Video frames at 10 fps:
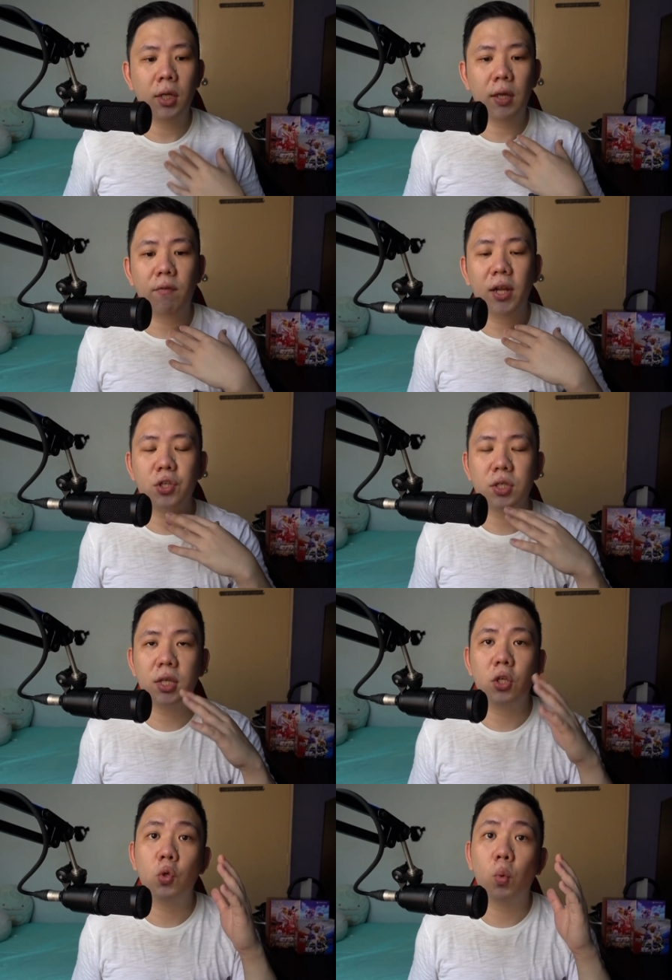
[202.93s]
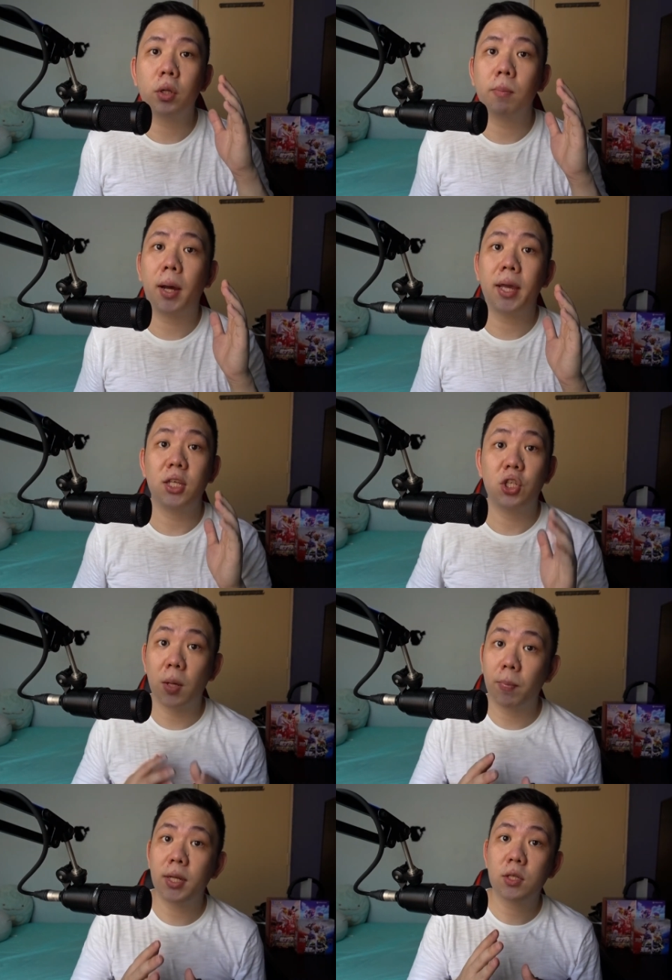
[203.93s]
If let's just say you want to buy a
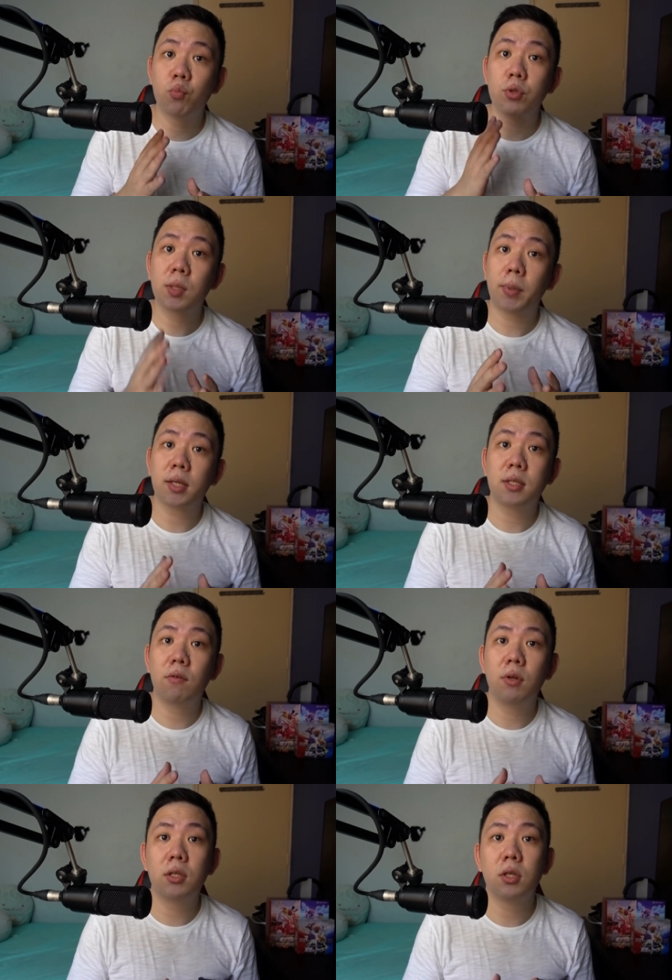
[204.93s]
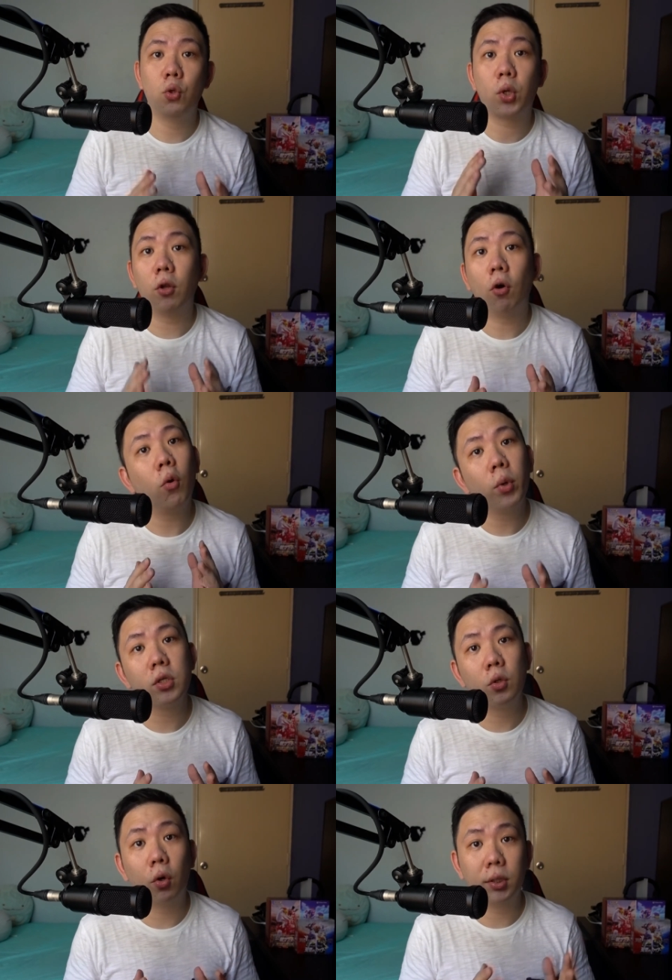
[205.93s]
Japanese booster pack series, you can
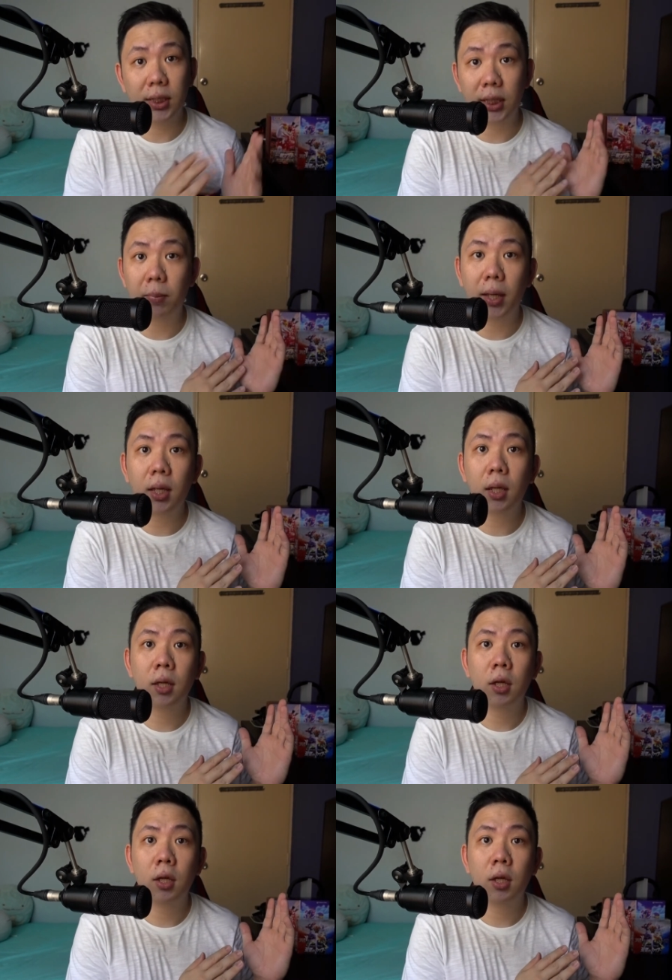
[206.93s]
always go on eBay.